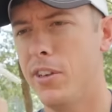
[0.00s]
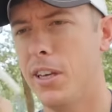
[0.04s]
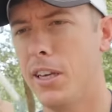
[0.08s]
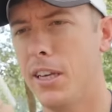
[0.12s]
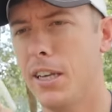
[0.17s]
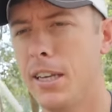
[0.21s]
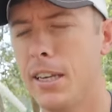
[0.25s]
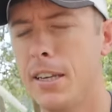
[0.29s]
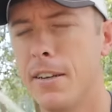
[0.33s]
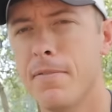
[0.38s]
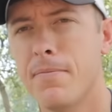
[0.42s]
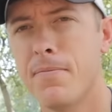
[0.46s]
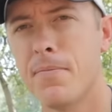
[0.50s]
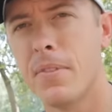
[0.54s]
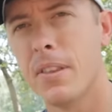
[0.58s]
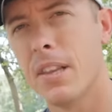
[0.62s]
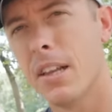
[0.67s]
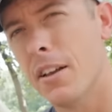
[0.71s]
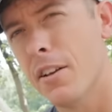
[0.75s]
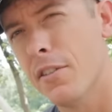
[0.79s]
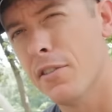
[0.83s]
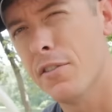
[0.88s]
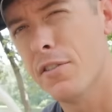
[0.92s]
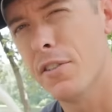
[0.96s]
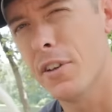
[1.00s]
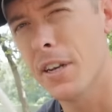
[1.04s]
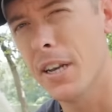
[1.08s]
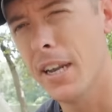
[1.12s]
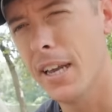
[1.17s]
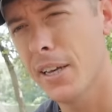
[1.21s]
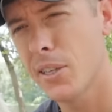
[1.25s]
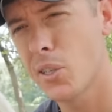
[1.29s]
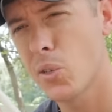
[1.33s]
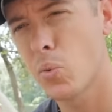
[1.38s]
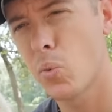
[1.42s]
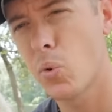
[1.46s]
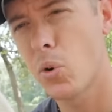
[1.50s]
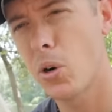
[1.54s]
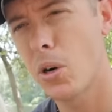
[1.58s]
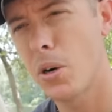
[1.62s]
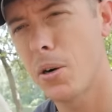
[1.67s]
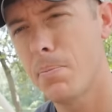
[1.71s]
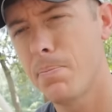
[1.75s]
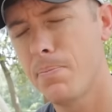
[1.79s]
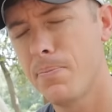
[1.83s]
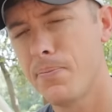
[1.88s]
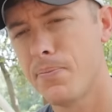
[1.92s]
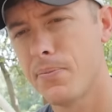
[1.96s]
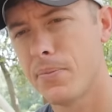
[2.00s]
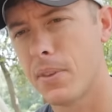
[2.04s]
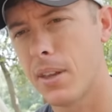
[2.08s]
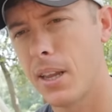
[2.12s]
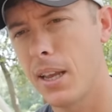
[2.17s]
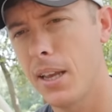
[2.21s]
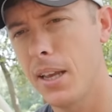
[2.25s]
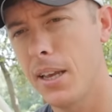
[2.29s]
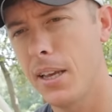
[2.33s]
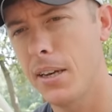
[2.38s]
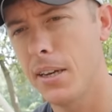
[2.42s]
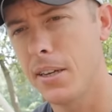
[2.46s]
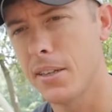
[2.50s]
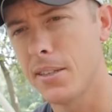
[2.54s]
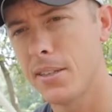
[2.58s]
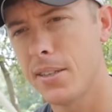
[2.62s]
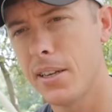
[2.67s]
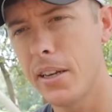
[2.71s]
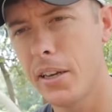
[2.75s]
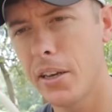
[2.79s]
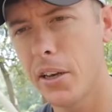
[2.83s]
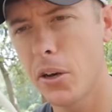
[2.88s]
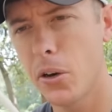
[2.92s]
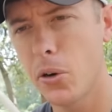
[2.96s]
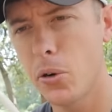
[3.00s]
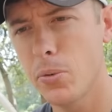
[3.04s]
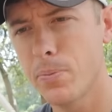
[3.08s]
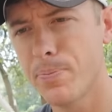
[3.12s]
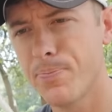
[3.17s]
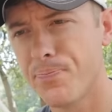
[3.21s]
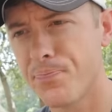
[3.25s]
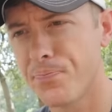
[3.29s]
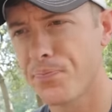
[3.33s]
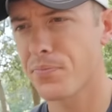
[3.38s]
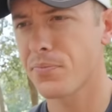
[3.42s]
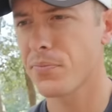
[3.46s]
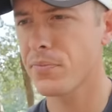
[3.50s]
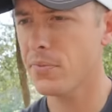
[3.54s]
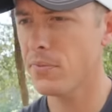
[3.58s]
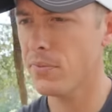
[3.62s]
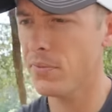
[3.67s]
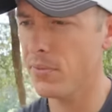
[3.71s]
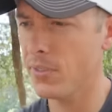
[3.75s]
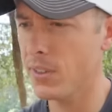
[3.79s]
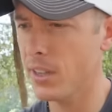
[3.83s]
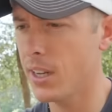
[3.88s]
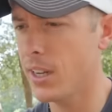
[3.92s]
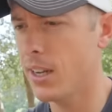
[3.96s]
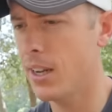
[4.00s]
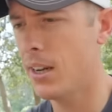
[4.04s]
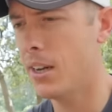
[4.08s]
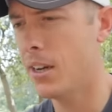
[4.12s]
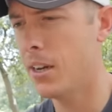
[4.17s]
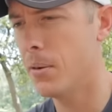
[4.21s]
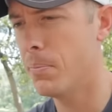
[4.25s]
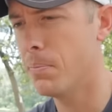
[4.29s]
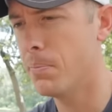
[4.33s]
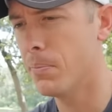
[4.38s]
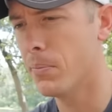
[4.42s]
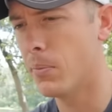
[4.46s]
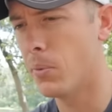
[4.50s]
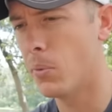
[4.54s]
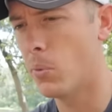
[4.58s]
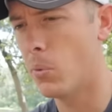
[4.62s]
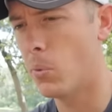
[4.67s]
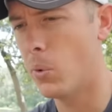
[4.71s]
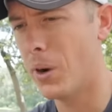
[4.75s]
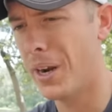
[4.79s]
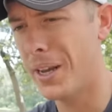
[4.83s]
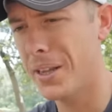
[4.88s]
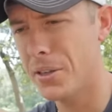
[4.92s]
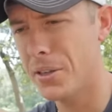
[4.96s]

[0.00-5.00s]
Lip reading: a finesse worm and a cinco. When I